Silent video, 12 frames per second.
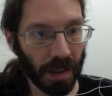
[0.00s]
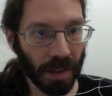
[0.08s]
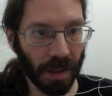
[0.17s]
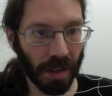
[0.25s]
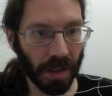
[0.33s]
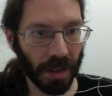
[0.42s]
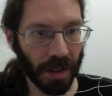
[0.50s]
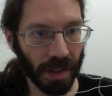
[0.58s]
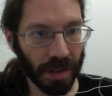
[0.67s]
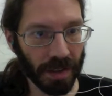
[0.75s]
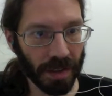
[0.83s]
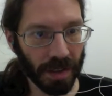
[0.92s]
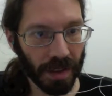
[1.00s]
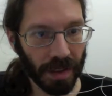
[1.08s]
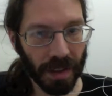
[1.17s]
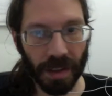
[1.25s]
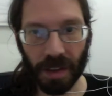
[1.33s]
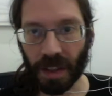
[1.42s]
there it is.
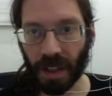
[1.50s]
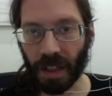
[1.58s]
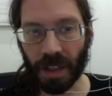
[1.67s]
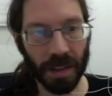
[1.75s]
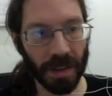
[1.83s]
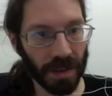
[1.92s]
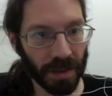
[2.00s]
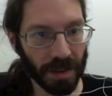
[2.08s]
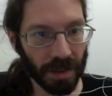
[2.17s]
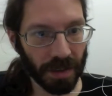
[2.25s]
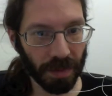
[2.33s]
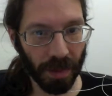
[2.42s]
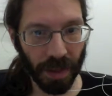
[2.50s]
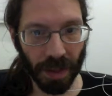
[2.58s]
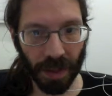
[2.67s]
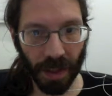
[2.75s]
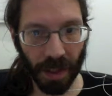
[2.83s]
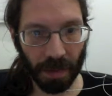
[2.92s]
That is
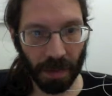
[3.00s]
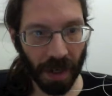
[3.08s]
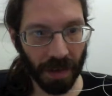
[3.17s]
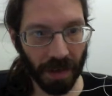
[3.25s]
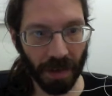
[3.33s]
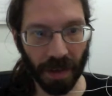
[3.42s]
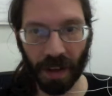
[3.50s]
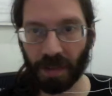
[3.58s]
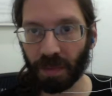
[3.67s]
where a paragraph